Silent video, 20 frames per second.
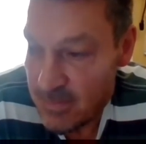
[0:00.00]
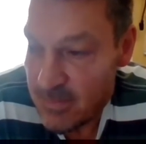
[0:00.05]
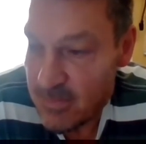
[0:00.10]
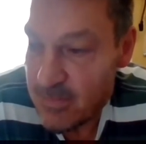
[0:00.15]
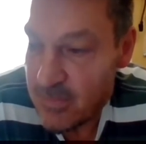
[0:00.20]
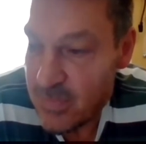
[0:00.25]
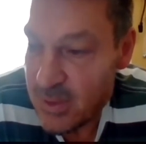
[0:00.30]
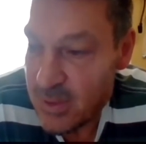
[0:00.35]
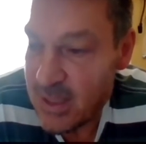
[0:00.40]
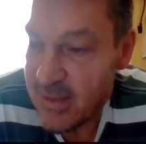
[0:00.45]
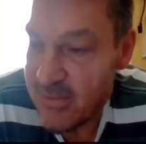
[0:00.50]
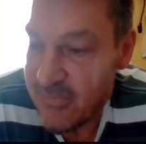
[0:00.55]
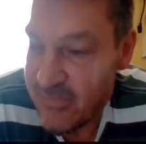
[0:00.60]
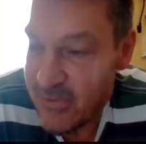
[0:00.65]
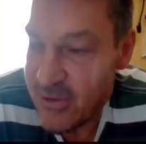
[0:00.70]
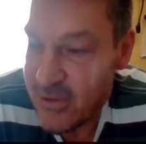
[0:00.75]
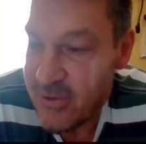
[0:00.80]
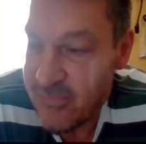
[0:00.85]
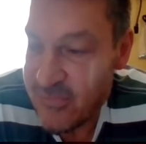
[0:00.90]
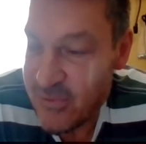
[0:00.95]
Played
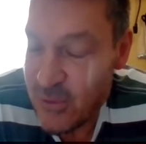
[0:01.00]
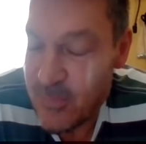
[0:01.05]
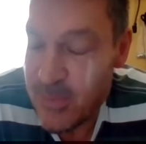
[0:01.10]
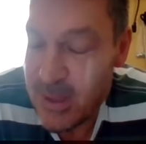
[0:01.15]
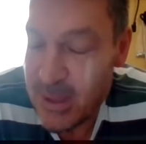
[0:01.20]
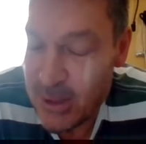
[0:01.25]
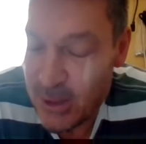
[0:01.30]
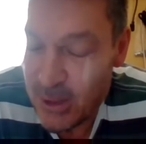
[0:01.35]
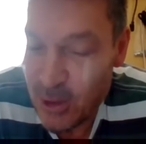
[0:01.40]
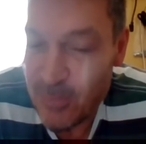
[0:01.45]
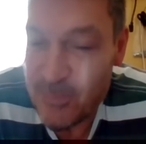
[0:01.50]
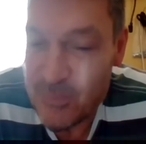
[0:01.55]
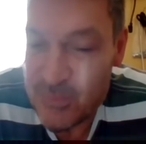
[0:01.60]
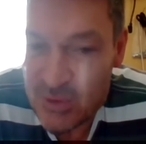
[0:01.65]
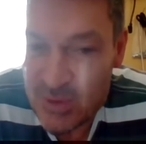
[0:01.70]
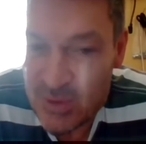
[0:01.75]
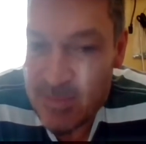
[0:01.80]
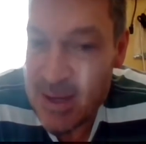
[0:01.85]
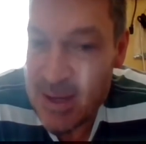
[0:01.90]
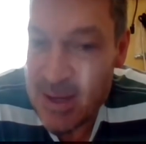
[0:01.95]
for a few big
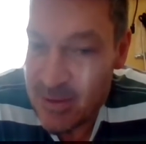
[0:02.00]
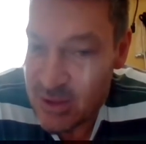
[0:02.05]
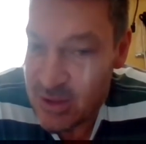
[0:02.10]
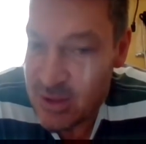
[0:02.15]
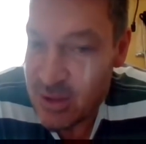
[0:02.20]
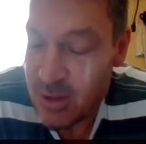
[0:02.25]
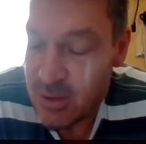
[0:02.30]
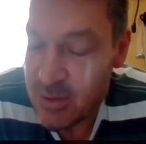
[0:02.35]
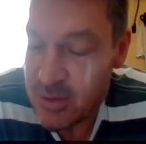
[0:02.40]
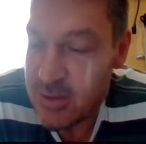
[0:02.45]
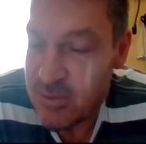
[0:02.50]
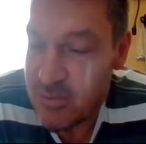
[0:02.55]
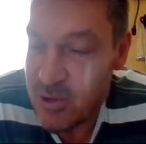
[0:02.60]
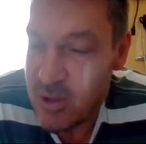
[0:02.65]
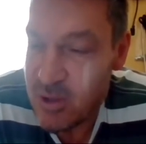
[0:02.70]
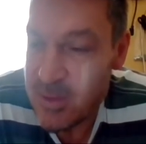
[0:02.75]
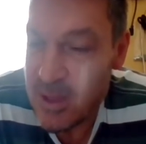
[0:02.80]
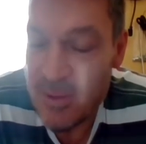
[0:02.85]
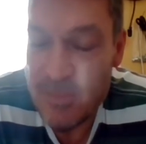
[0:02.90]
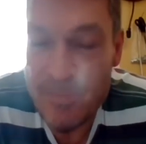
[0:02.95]
clubs, may have started the
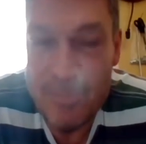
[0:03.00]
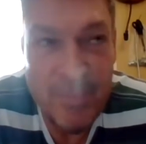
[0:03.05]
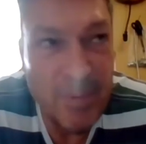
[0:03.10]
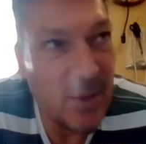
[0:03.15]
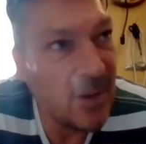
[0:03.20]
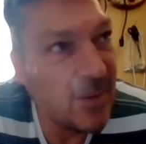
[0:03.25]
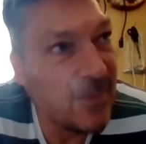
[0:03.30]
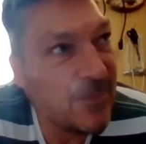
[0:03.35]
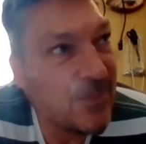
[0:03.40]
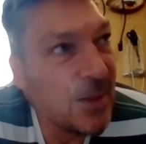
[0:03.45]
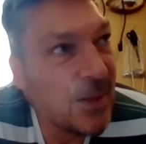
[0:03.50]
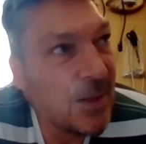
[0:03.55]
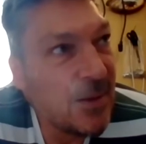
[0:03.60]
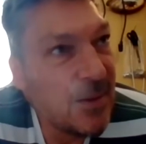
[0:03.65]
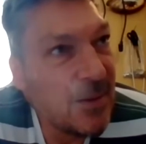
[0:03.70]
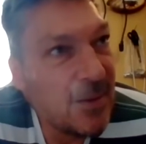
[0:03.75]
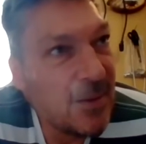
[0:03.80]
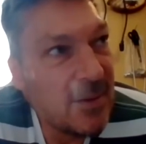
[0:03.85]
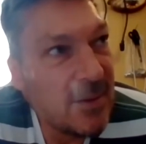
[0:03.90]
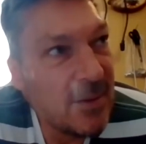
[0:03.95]
rumour. But
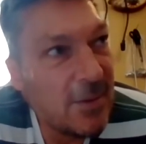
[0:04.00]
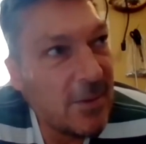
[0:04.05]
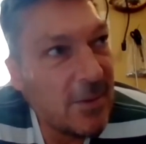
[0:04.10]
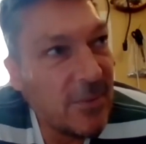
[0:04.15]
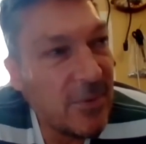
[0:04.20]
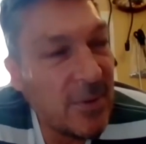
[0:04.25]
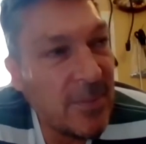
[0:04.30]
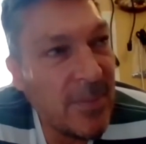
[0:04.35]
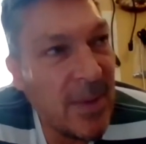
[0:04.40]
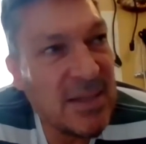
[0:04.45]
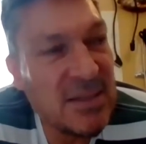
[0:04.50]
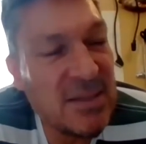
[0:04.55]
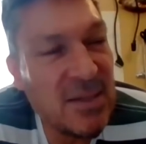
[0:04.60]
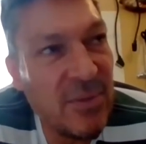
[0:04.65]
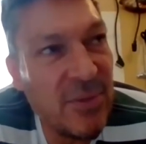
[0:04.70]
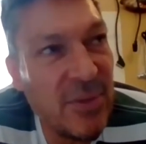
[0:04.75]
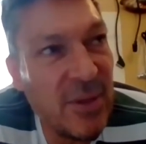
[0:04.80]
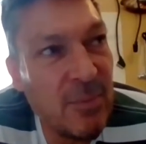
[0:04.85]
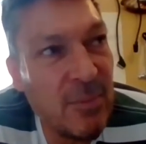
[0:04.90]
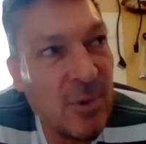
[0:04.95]
the amazing
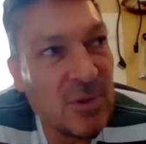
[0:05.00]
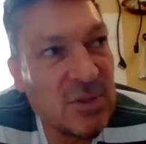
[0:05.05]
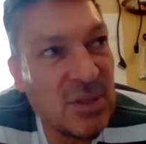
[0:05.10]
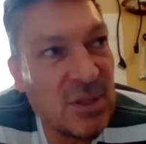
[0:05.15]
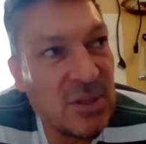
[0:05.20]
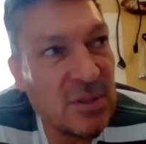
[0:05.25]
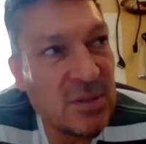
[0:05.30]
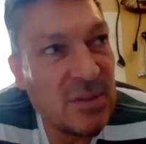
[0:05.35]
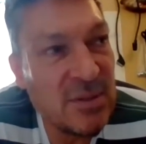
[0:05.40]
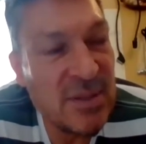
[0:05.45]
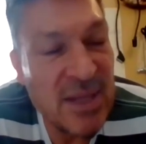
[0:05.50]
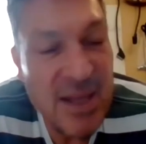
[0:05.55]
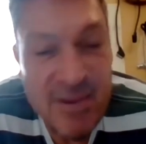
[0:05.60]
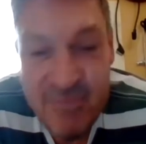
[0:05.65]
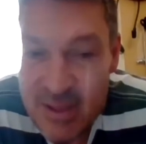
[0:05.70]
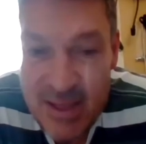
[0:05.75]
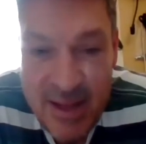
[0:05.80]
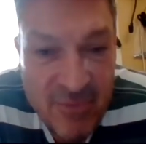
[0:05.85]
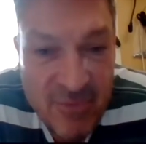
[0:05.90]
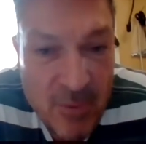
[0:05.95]
thing was, it
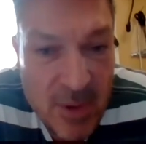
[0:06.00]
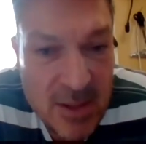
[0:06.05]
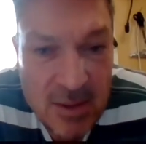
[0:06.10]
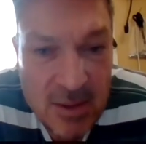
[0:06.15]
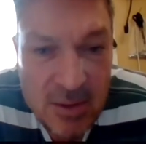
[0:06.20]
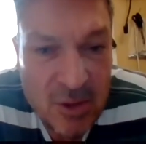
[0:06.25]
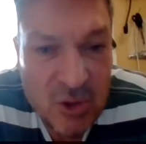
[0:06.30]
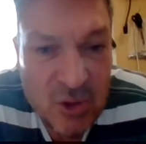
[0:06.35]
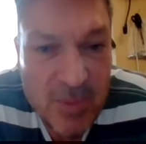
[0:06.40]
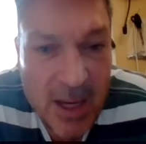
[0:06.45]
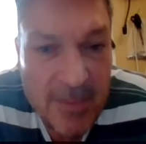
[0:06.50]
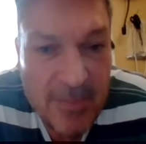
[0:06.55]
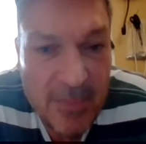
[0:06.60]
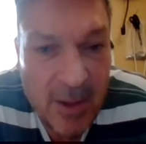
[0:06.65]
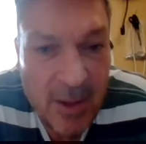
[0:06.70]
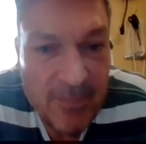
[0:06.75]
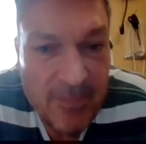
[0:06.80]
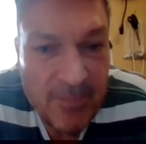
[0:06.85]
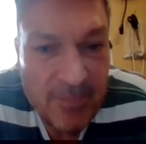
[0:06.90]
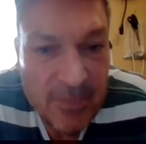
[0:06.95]
never went in the
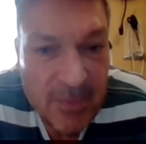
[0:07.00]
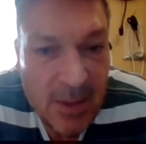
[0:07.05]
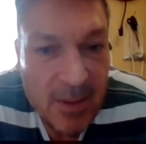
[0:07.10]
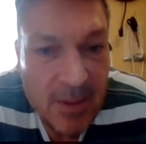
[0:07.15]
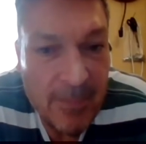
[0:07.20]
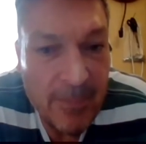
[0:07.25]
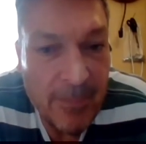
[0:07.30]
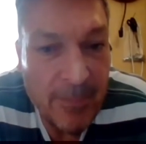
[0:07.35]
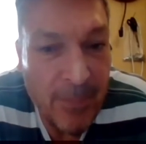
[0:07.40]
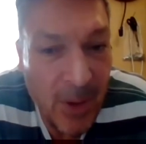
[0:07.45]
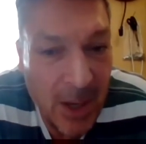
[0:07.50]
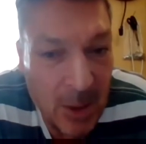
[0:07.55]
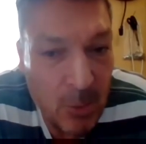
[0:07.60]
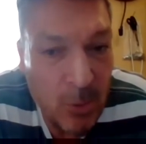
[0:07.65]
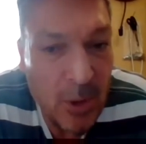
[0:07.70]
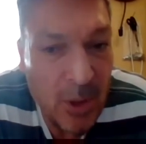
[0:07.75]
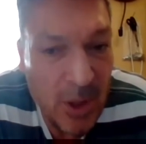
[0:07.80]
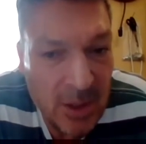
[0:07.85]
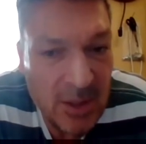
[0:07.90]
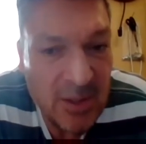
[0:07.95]
newspaper. By
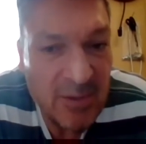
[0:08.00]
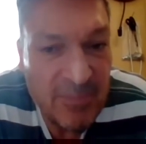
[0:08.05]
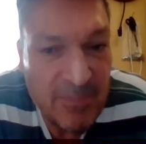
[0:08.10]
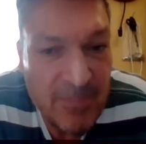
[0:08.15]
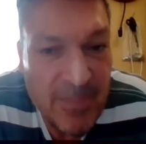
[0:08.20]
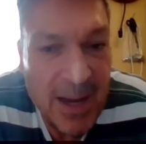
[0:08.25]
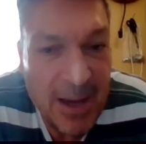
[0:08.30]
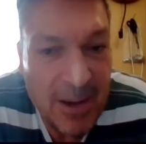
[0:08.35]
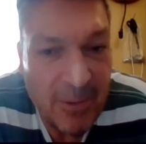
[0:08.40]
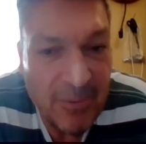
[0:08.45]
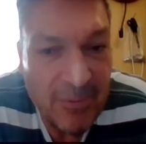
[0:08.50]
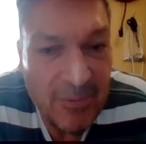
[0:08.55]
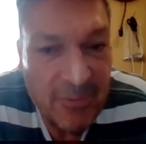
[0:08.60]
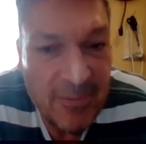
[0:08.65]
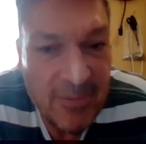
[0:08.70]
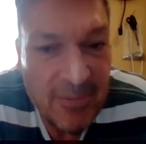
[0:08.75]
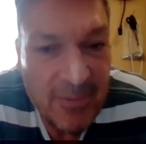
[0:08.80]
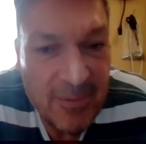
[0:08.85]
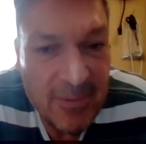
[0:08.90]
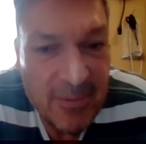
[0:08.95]
word of mouth,
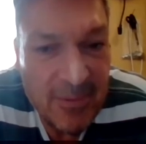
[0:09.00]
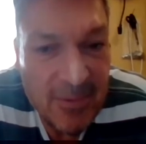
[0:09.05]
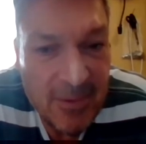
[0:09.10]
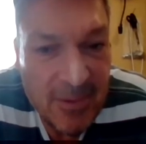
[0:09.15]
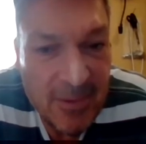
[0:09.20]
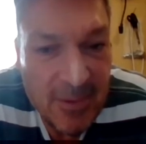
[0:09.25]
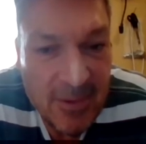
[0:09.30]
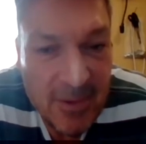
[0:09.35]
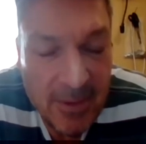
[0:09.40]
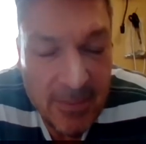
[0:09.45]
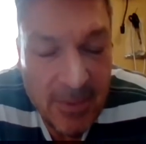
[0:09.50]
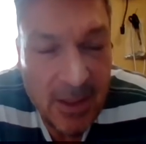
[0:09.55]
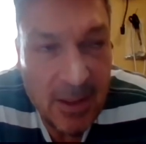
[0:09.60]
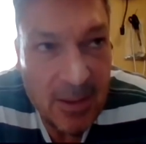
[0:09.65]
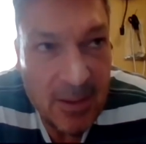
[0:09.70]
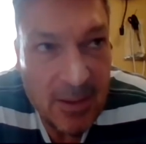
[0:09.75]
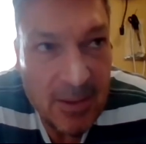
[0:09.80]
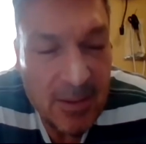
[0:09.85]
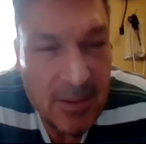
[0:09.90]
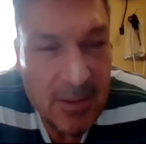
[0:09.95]

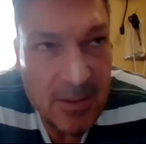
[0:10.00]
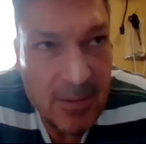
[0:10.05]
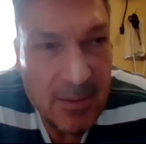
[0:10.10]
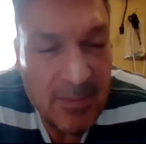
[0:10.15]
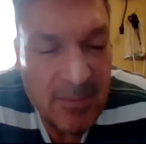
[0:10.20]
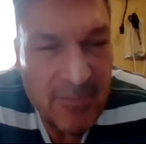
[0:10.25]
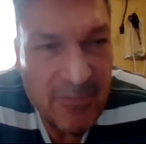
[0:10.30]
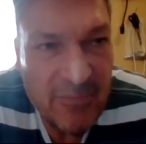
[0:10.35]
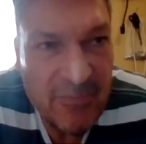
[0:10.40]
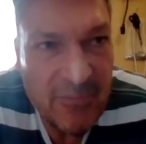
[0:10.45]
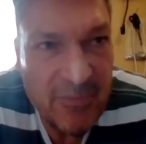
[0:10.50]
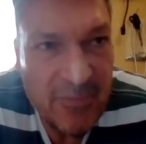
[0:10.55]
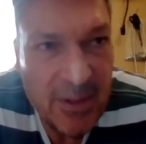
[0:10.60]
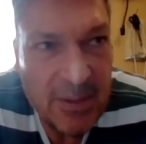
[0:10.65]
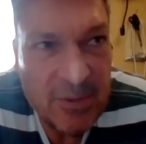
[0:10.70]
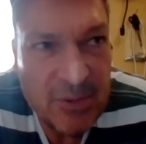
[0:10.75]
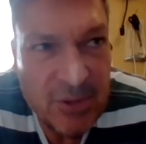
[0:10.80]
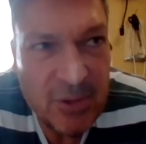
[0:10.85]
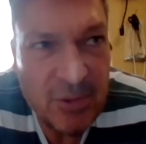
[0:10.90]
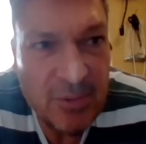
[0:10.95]
in
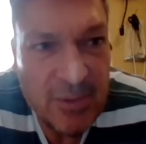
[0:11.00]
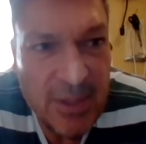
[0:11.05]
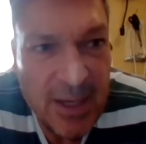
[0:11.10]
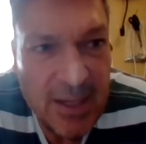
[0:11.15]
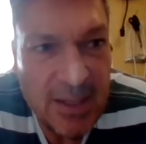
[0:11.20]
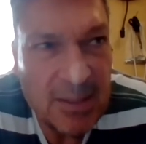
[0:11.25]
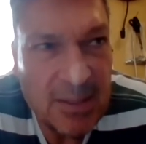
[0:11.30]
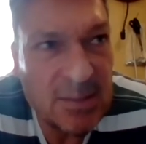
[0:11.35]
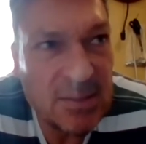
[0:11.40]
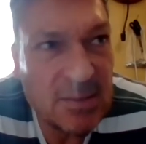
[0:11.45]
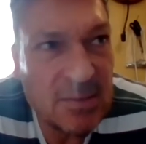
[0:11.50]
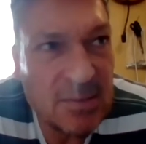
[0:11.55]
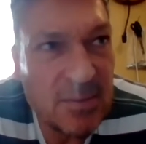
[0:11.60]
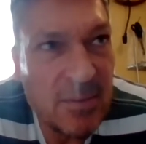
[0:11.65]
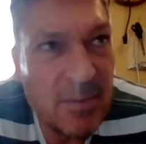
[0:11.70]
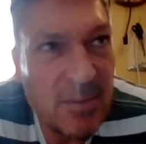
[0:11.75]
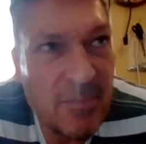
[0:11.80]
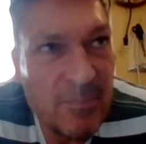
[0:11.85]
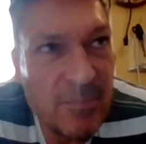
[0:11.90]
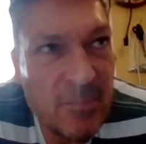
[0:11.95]
2 days,
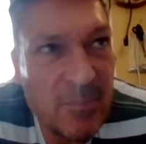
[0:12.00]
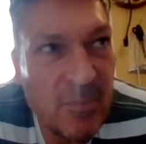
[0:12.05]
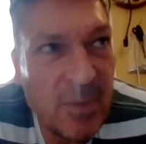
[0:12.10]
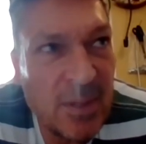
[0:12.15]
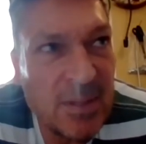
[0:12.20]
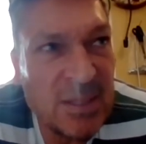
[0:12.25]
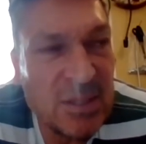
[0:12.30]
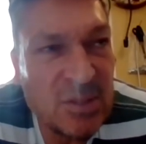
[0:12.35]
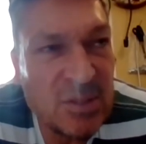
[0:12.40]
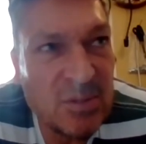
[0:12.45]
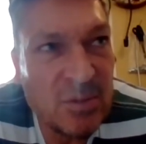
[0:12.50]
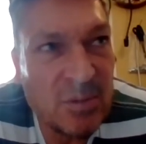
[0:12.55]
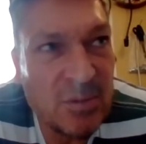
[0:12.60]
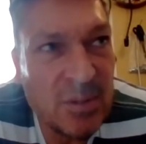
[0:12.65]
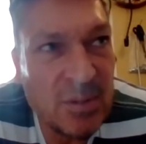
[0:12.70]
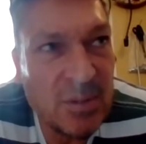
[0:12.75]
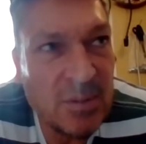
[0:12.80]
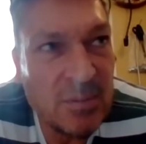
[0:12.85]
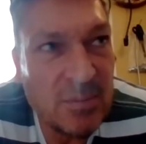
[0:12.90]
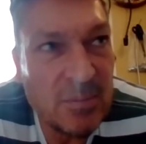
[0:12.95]
when this
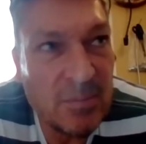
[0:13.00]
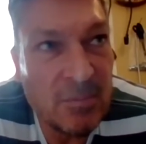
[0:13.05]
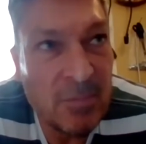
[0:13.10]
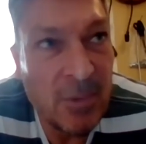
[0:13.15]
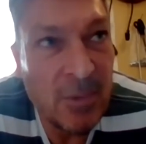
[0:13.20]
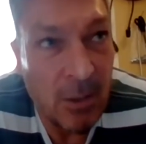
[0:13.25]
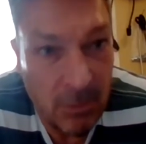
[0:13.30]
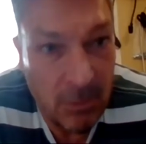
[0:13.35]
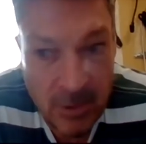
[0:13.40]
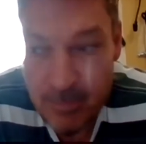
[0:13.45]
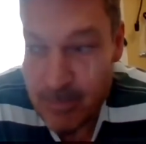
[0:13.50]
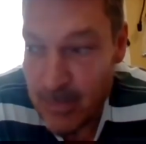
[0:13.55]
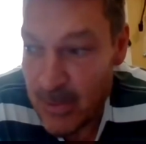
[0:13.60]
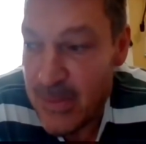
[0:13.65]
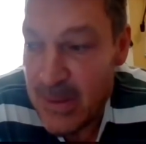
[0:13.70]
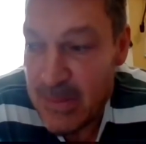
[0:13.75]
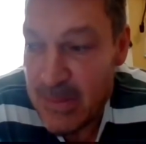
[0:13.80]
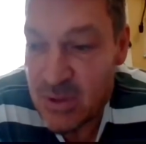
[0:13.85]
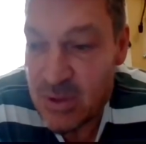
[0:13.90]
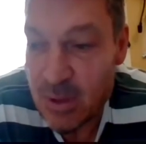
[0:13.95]
story, well, when
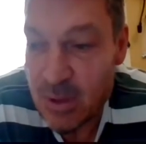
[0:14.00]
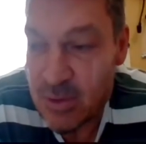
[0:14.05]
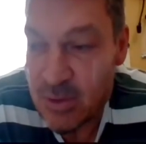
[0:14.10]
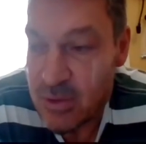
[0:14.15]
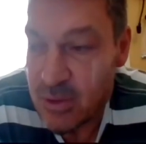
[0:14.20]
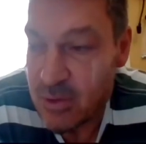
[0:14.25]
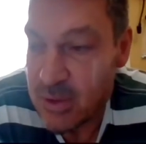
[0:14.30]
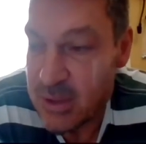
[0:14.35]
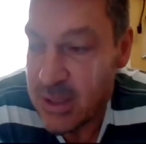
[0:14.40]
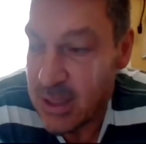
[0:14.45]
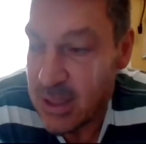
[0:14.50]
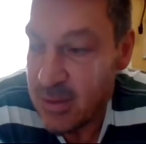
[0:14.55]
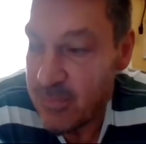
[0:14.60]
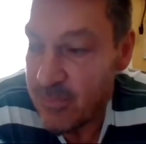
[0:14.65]
people start talking,